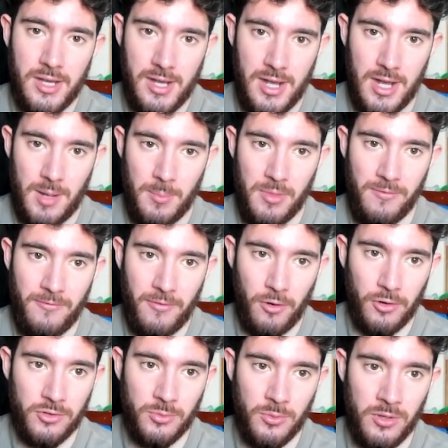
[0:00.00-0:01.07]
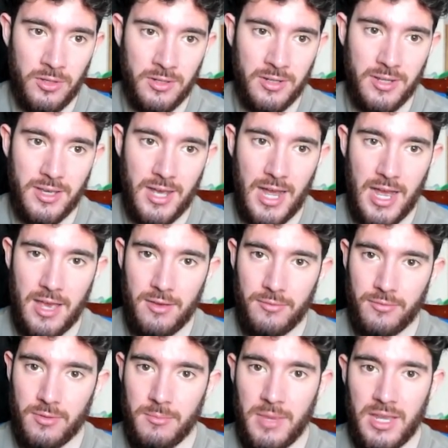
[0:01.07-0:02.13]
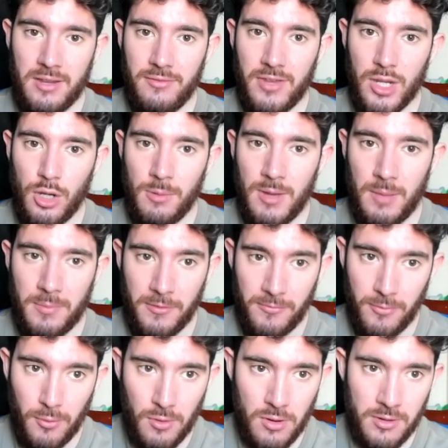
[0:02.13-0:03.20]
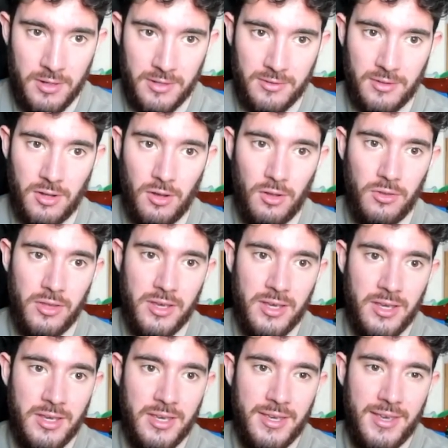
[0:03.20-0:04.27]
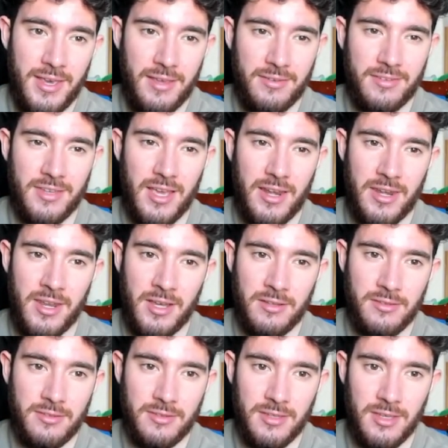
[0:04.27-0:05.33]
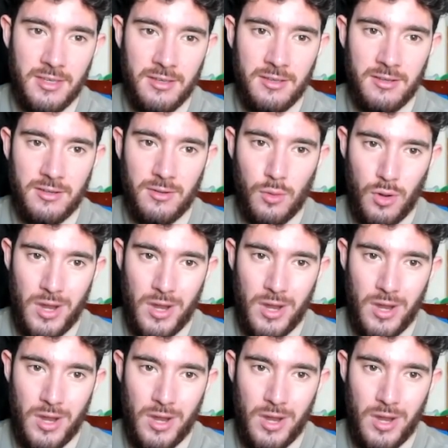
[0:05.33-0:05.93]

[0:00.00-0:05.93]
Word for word: Um, the first one I've made a video about before. It's called Hic et Nunc or